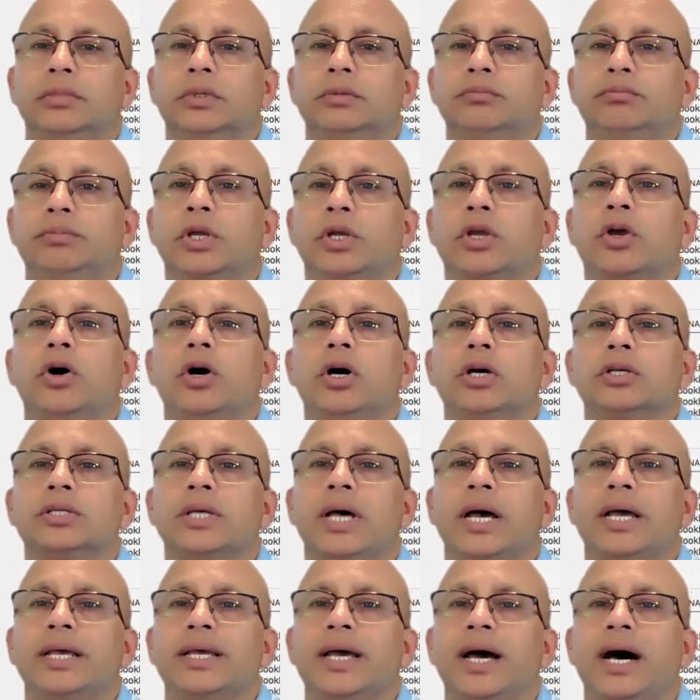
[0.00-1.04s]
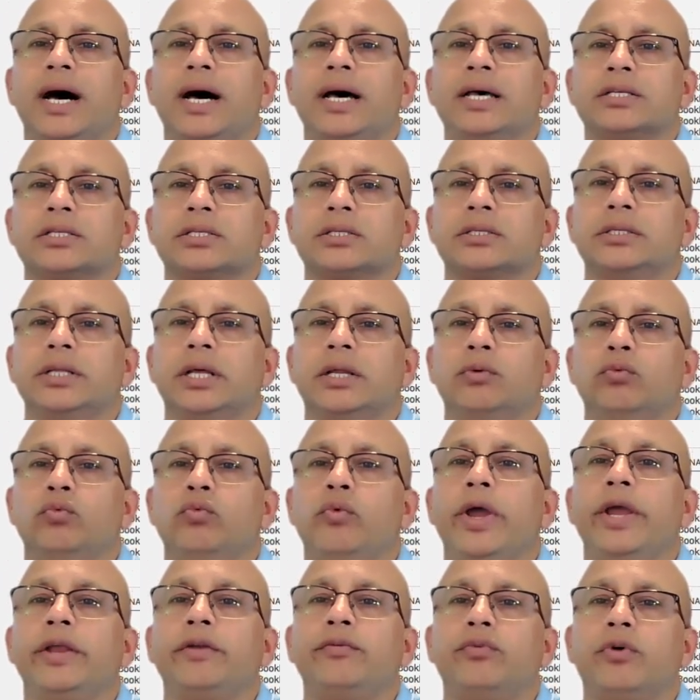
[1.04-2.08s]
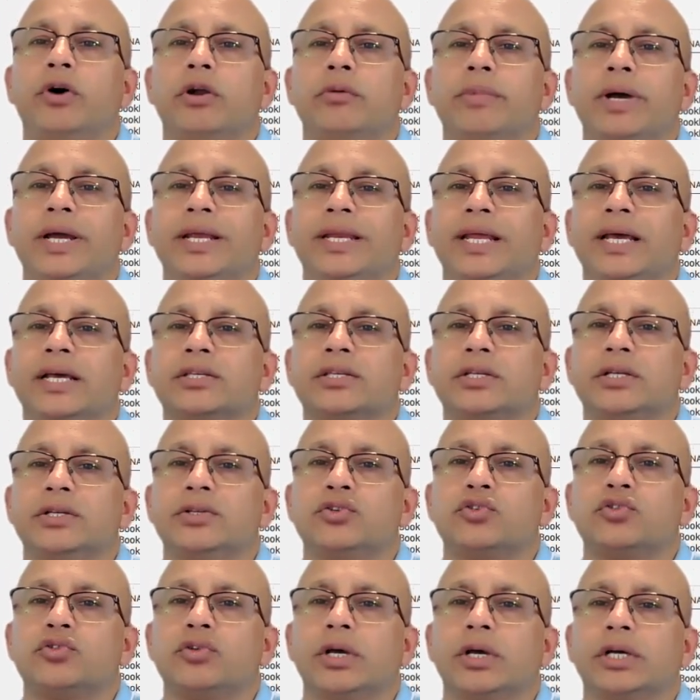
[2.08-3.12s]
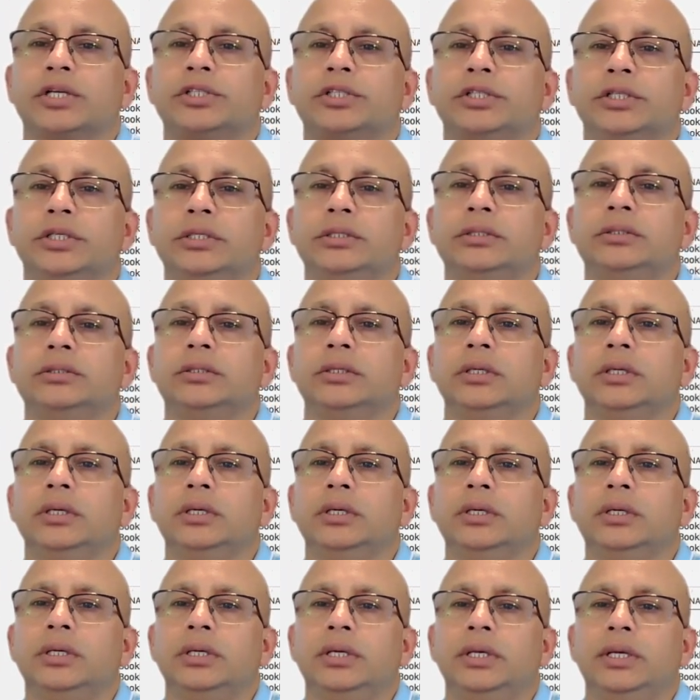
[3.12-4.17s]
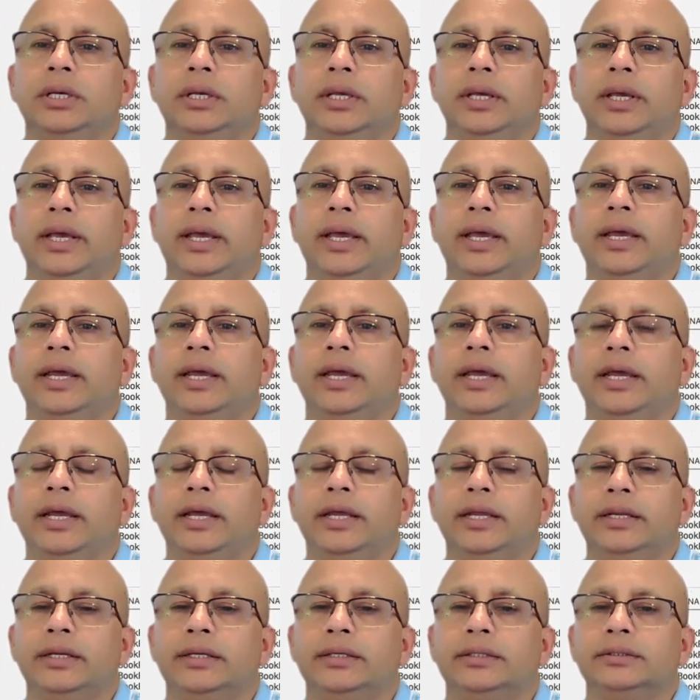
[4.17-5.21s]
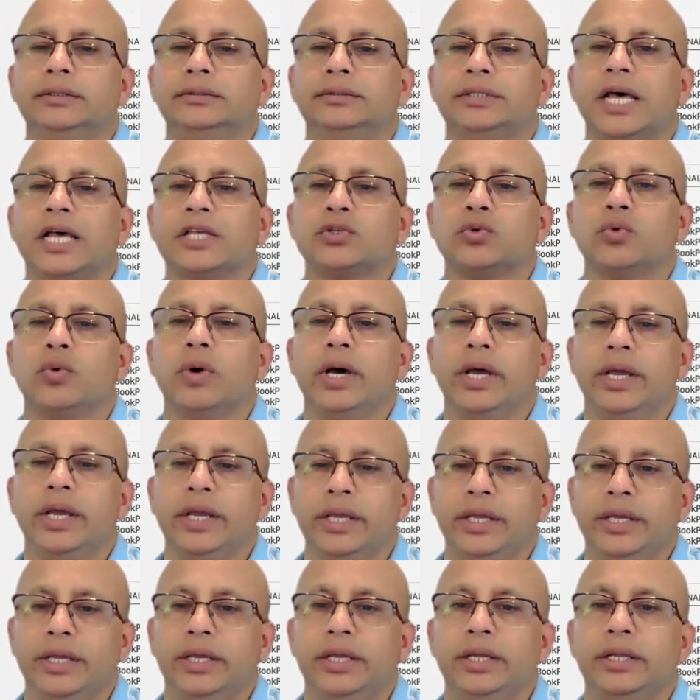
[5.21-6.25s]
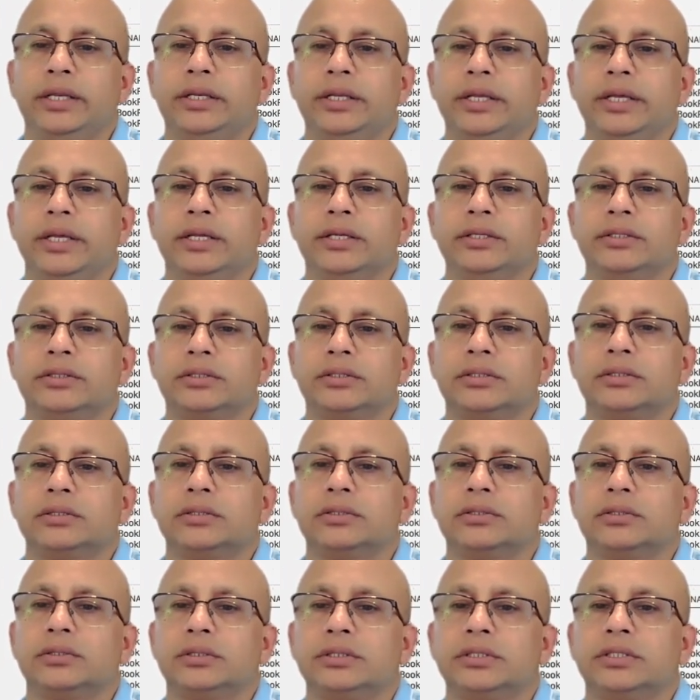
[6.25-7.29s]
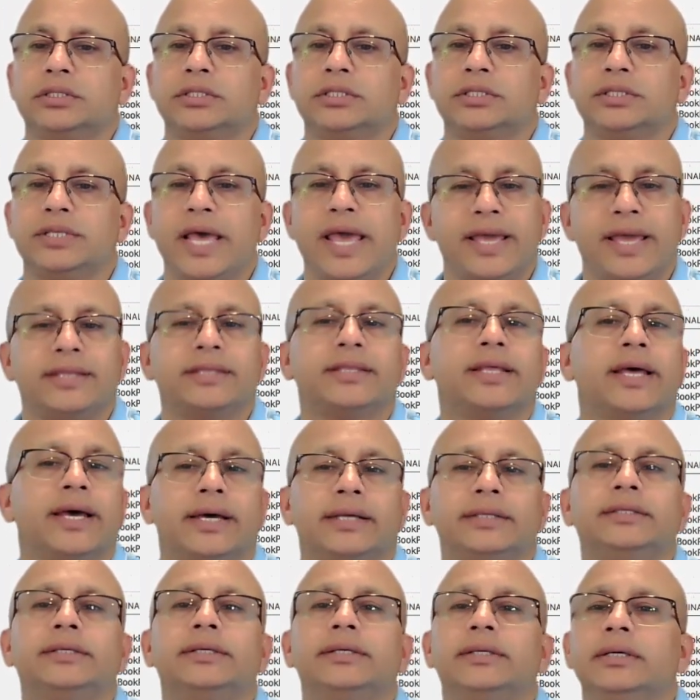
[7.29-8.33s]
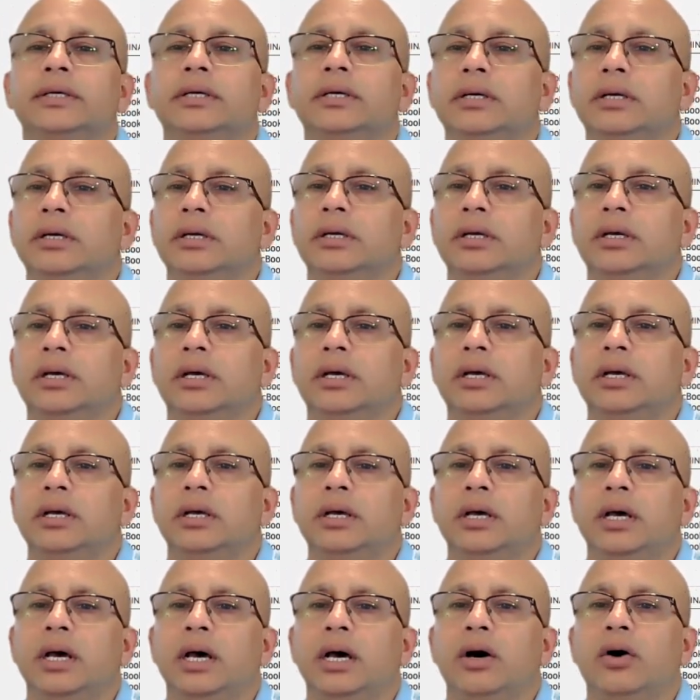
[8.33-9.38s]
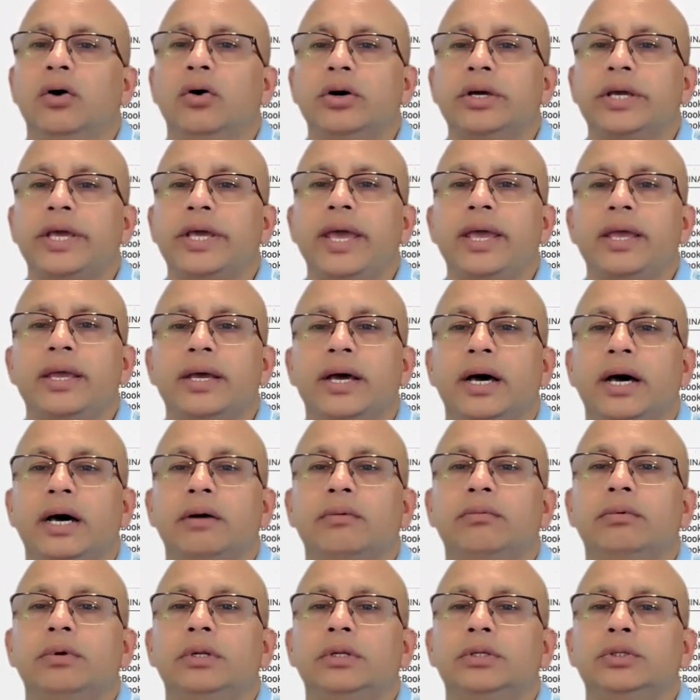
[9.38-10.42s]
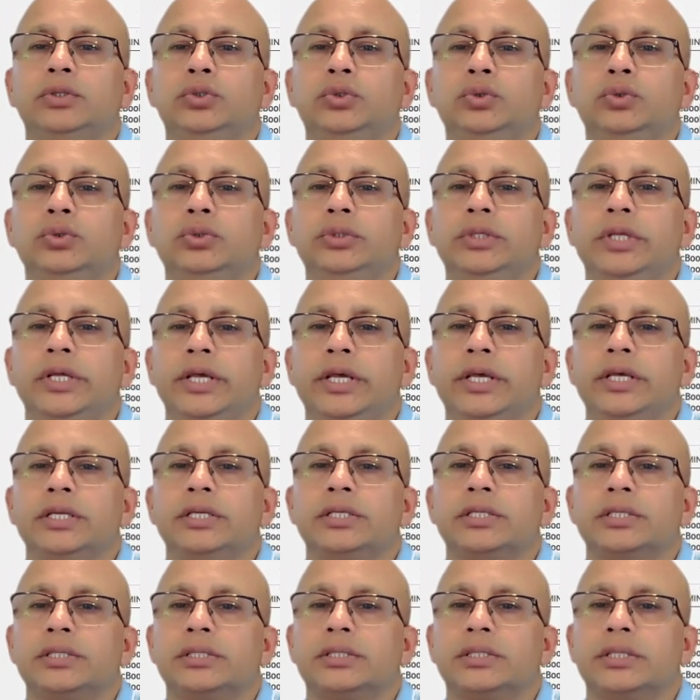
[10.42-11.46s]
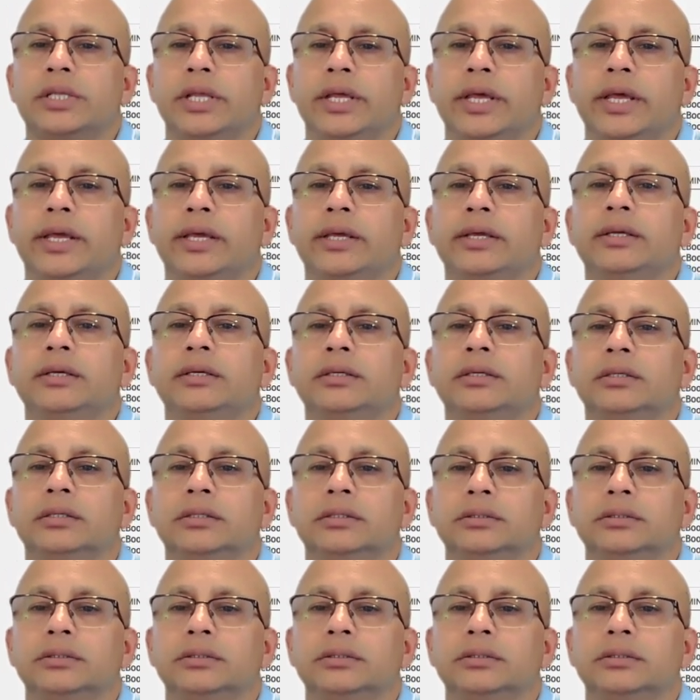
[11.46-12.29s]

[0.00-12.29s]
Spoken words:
because I asked that wait for my next instruction, and that's why it is saying that, okay, I will do this thing.